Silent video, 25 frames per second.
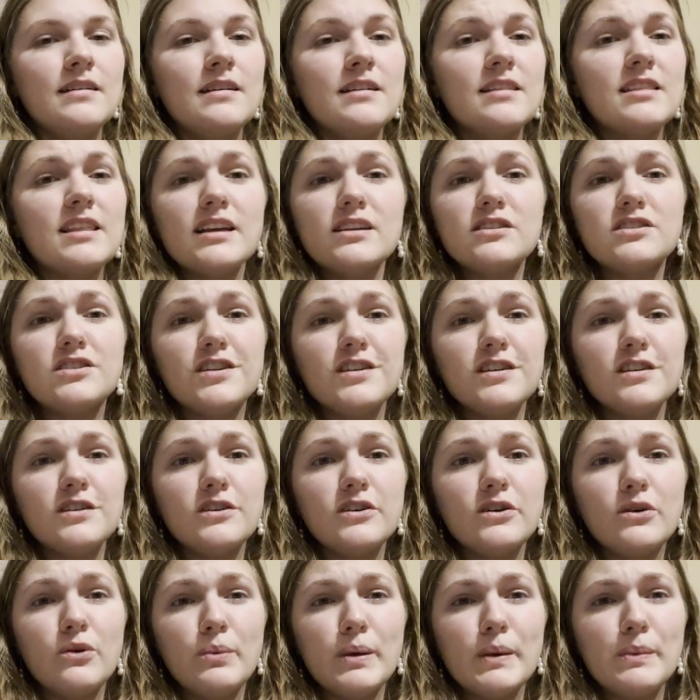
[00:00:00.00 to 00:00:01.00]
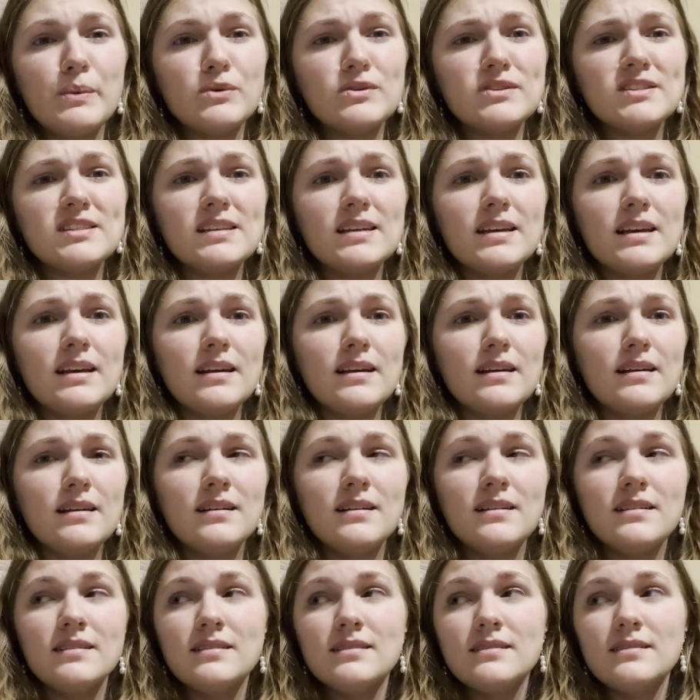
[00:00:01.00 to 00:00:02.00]
things to do. People will see.
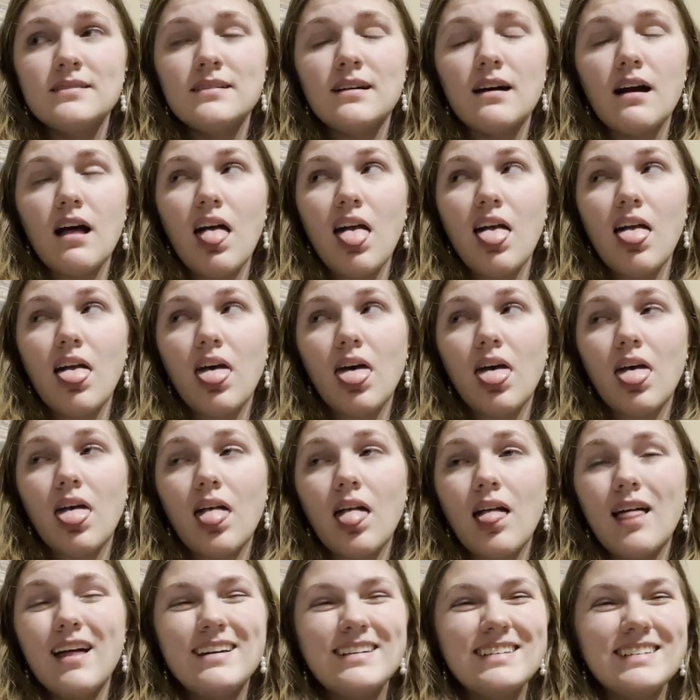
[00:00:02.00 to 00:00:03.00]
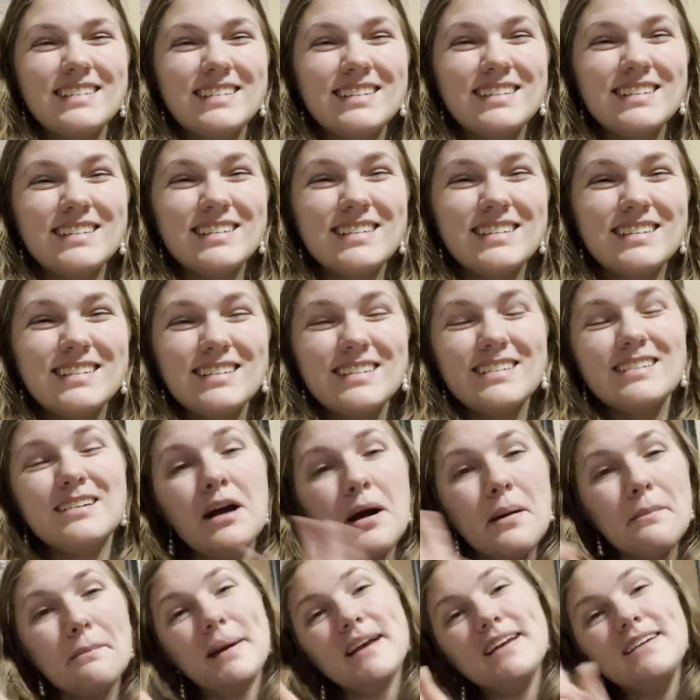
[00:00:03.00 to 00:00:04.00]
Oh.
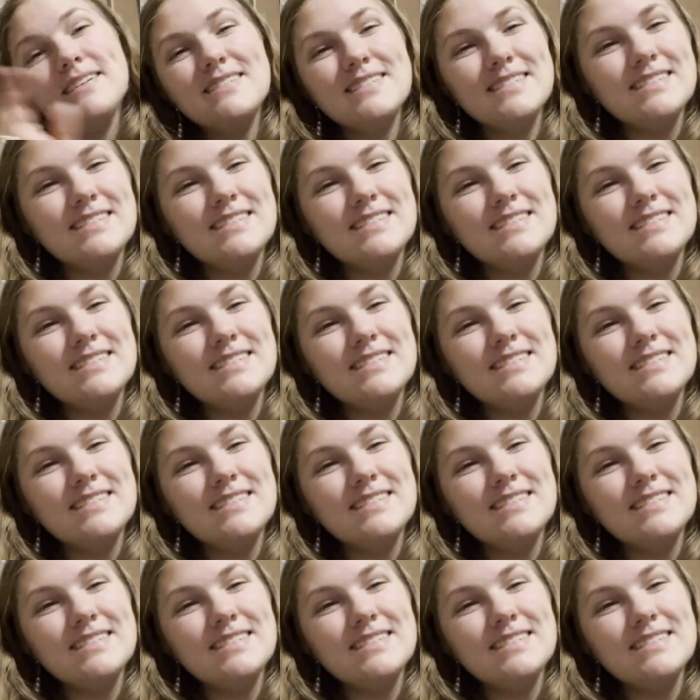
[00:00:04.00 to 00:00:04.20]
Bye.